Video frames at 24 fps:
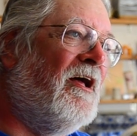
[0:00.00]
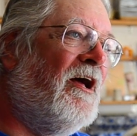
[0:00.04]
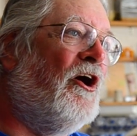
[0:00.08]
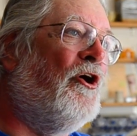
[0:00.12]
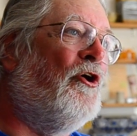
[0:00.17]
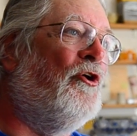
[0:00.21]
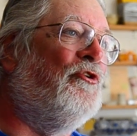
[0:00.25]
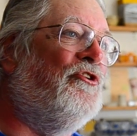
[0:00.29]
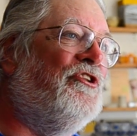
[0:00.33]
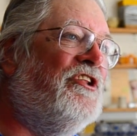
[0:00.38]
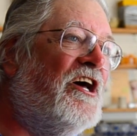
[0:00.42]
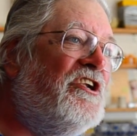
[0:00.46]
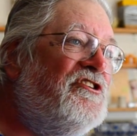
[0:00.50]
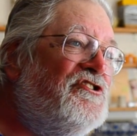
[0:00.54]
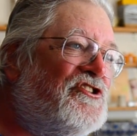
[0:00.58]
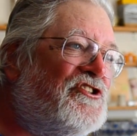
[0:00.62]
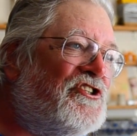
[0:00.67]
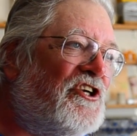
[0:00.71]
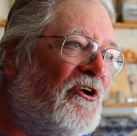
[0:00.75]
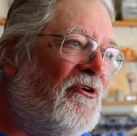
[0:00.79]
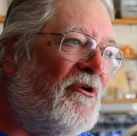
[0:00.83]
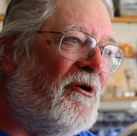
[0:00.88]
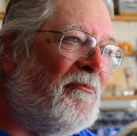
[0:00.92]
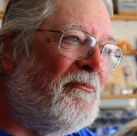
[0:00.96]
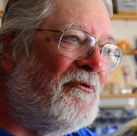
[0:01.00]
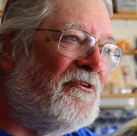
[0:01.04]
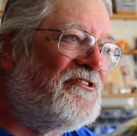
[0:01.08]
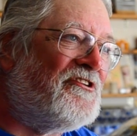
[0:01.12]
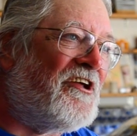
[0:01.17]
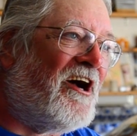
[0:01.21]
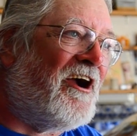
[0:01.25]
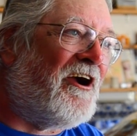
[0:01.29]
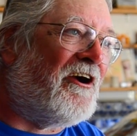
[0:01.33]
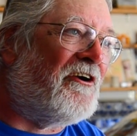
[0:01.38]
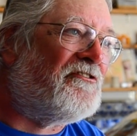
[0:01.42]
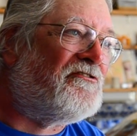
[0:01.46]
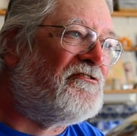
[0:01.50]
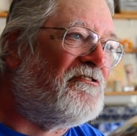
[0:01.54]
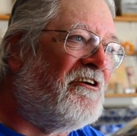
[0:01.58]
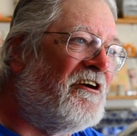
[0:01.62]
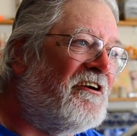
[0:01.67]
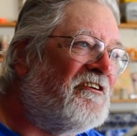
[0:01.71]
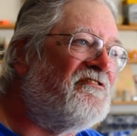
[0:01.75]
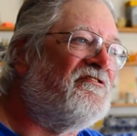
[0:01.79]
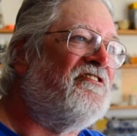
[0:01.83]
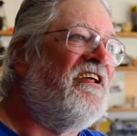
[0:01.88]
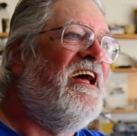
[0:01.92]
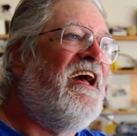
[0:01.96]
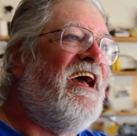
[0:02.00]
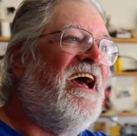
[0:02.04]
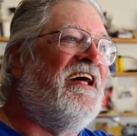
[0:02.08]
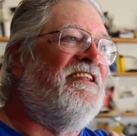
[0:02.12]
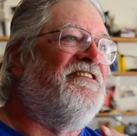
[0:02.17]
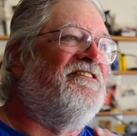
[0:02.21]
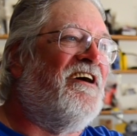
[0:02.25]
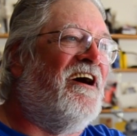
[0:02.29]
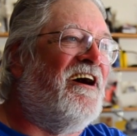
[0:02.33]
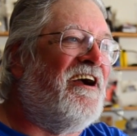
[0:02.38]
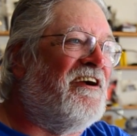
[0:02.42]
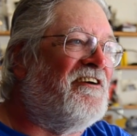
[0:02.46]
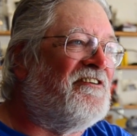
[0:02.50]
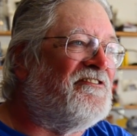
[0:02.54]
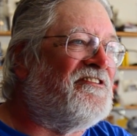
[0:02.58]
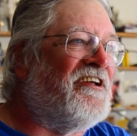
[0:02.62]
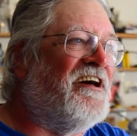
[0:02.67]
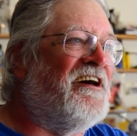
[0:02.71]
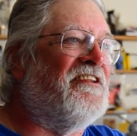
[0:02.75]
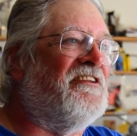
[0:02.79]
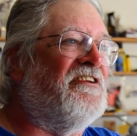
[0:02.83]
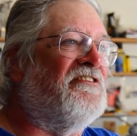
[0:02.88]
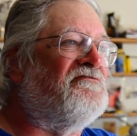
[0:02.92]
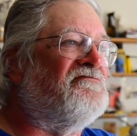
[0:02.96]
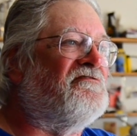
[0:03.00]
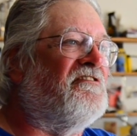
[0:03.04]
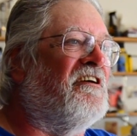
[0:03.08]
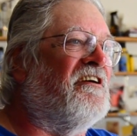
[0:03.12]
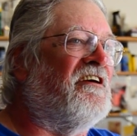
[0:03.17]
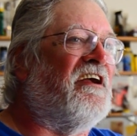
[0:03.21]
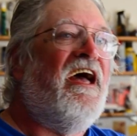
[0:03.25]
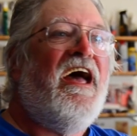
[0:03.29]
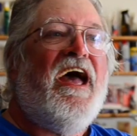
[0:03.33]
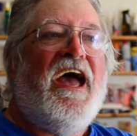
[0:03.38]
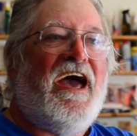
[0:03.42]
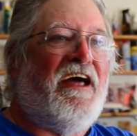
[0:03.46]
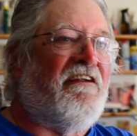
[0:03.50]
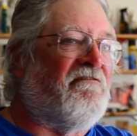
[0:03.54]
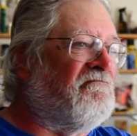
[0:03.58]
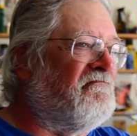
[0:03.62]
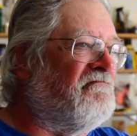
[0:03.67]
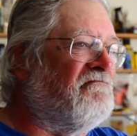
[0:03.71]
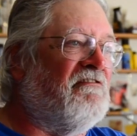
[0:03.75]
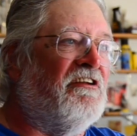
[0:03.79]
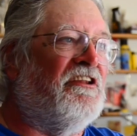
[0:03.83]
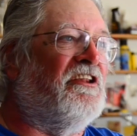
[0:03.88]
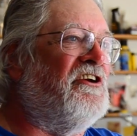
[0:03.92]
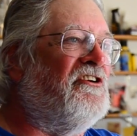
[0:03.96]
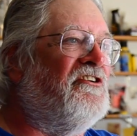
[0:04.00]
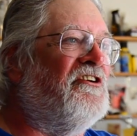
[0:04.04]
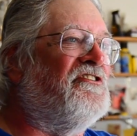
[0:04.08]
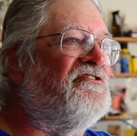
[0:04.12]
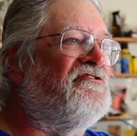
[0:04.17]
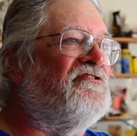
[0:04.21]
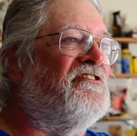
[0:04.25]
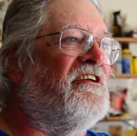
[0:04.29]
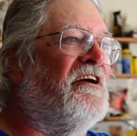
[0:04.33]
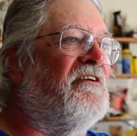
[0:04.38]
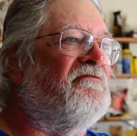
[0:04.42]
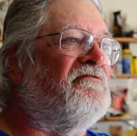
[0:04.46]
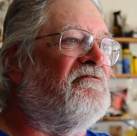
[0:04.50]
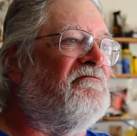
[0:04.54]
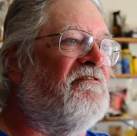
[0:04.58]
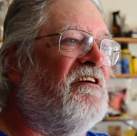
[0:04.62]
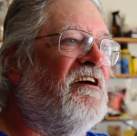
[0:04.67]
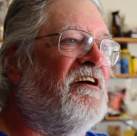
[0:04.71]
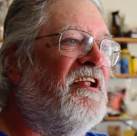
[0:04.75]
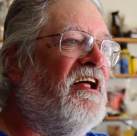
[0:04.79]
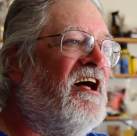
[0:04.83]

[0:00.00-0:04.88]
who did show up with tire trucks and tires on the truck and really good stuff to run